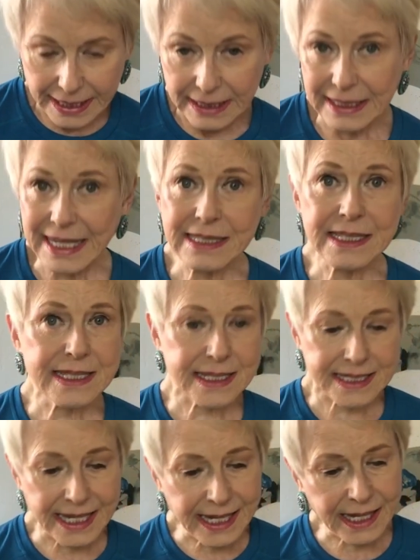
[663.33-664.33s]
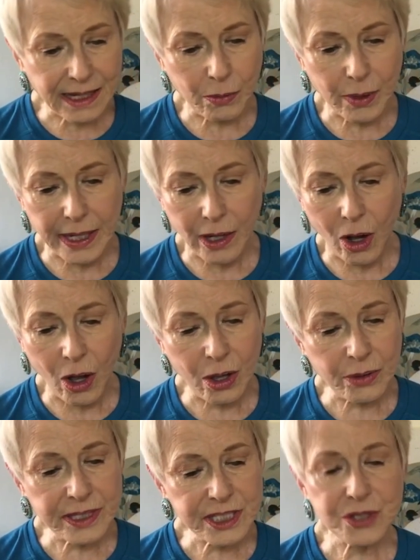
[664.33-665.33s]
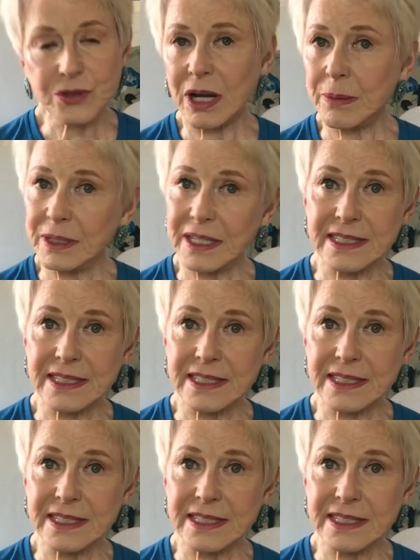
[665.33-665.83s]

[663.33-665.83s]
"Let's see what all this trouble